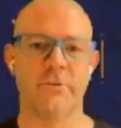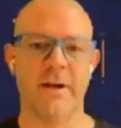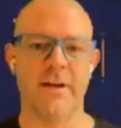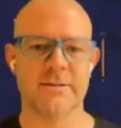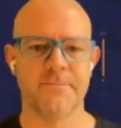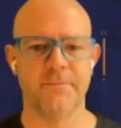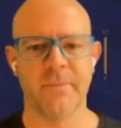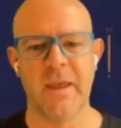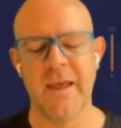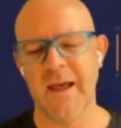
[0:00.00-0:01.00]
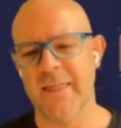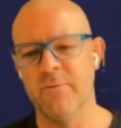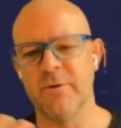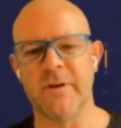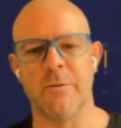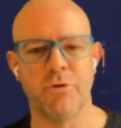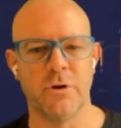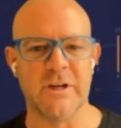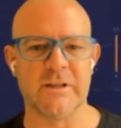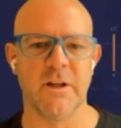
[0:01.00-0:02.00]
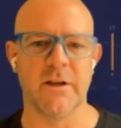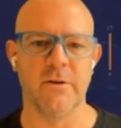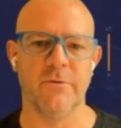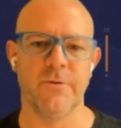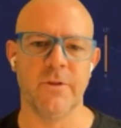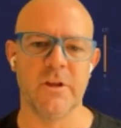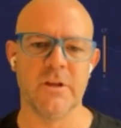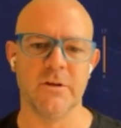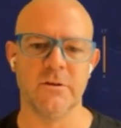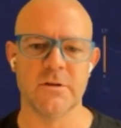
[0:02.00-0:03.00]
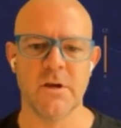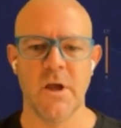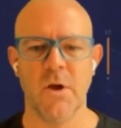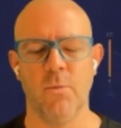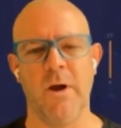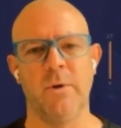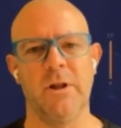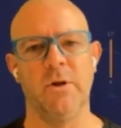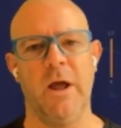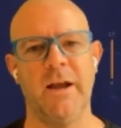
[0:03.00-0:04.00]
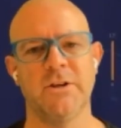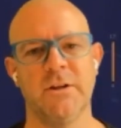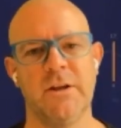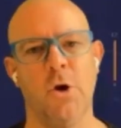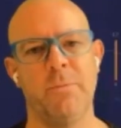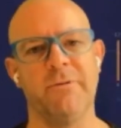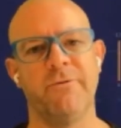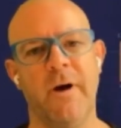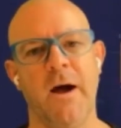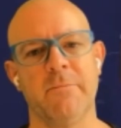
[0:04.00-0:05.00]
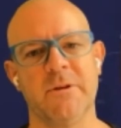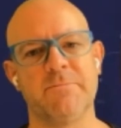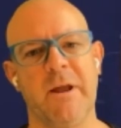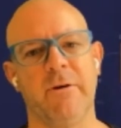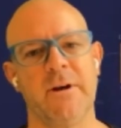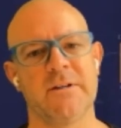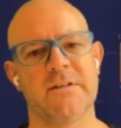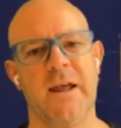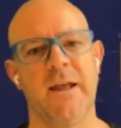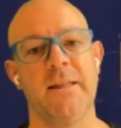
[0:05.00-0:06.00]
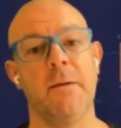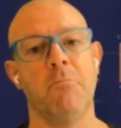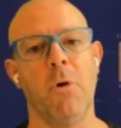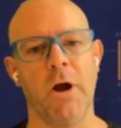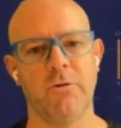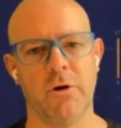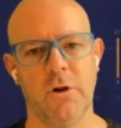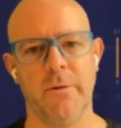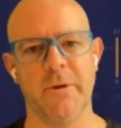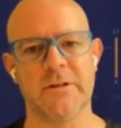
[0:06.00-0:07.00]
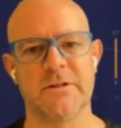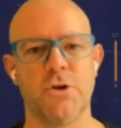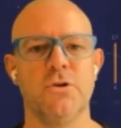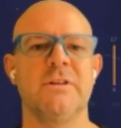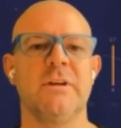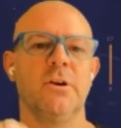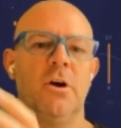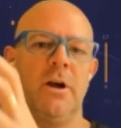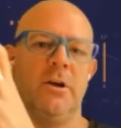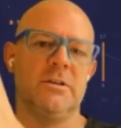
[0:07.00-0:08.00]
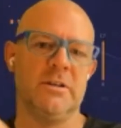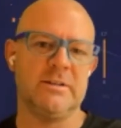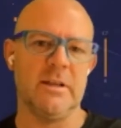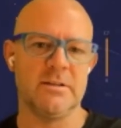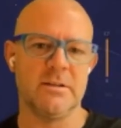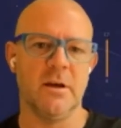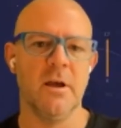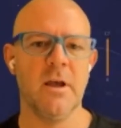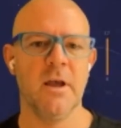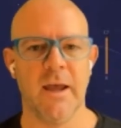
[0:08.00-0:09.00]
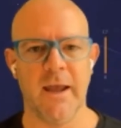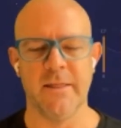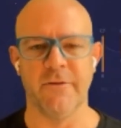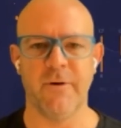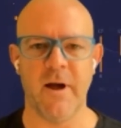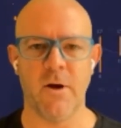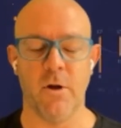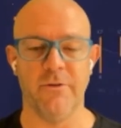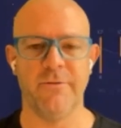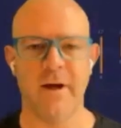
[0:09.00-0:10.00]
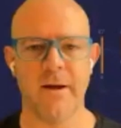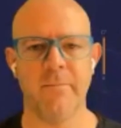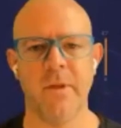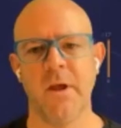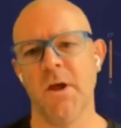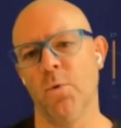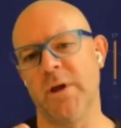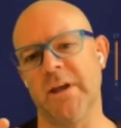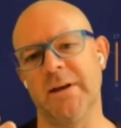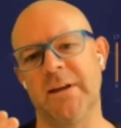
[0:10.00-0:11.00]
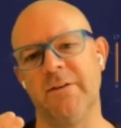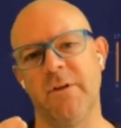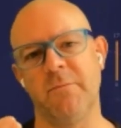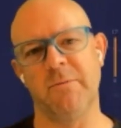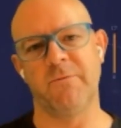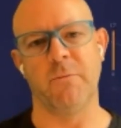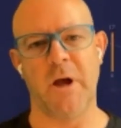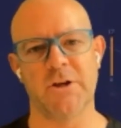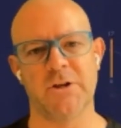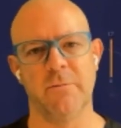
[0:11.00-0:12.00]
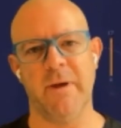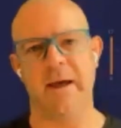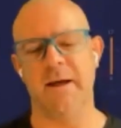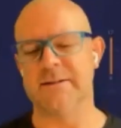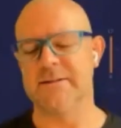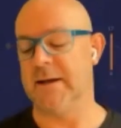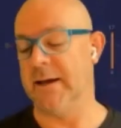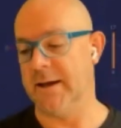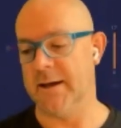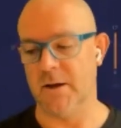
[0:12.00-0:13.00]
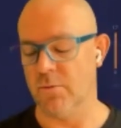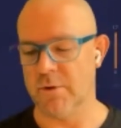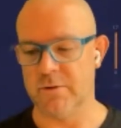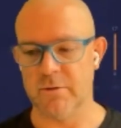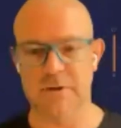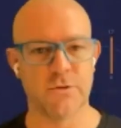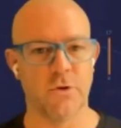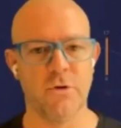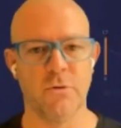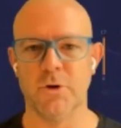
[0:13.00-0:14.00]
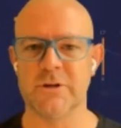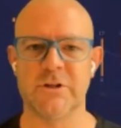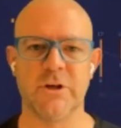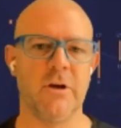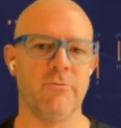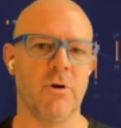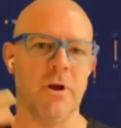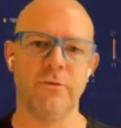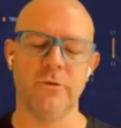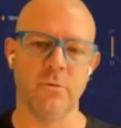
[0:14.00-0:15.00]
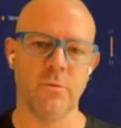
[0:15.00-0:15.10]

of us. And then we've done projects like for the yield, where we're actually helping farmers better understand their microclimate. So using an IoT sensor on the farm, we can give them information about whether it's soil moisture, right through to